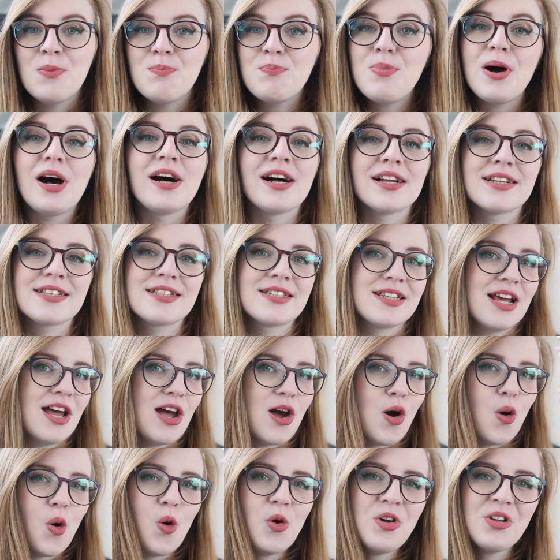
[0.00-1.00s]
but
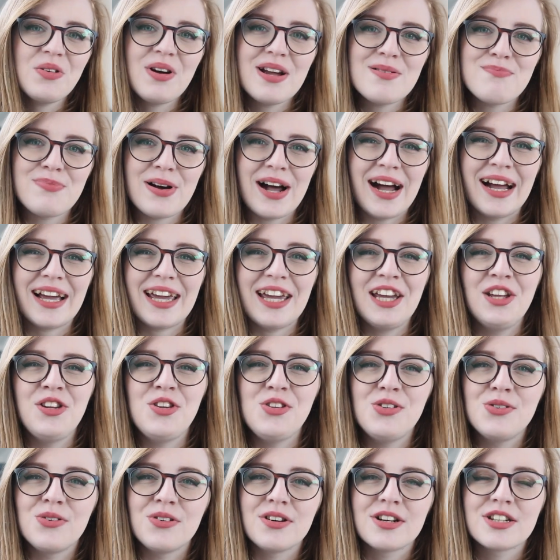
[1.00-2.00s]
all the way back
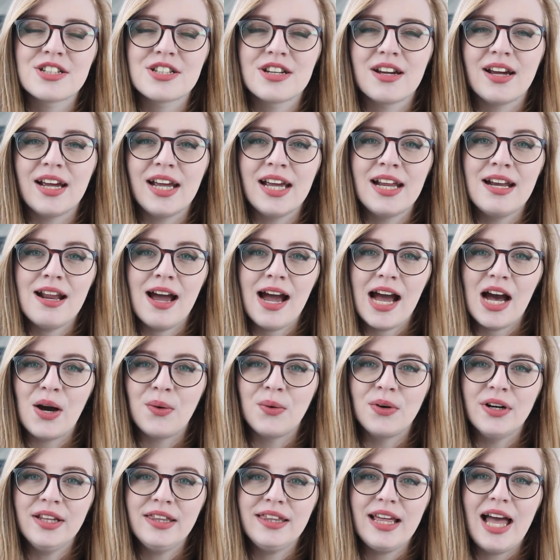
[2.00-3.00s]
in Yorkshire, in
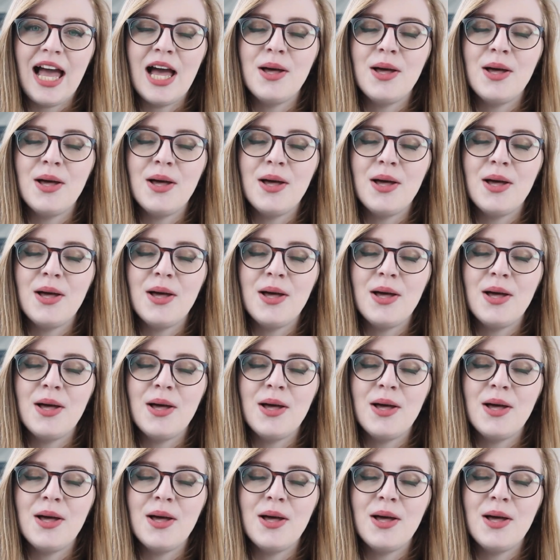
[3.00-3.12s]
Haworth,